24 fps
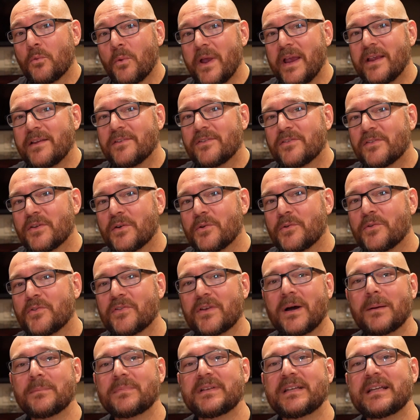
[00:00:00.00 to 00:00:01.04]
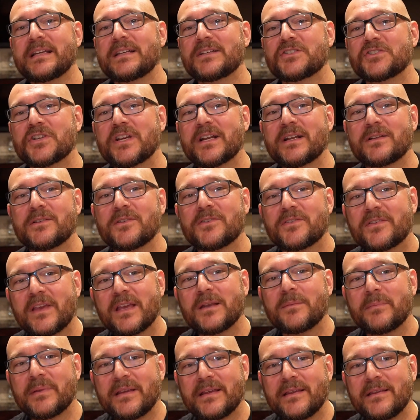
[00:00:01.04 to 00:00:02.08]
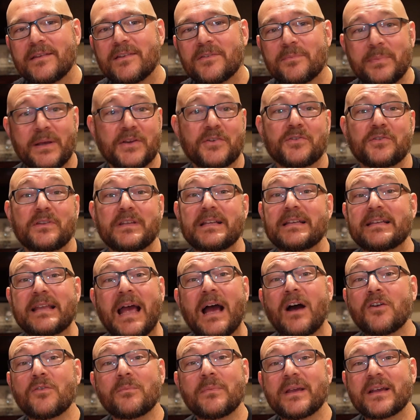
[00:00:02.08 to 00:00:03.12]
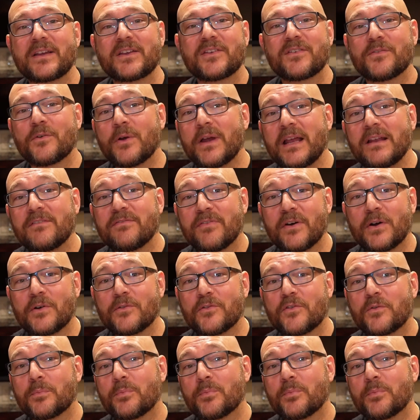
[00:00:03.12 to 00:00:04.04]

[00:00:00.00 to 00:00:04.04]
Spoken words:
ways those umpteen channels can be specially downmixed for headphones,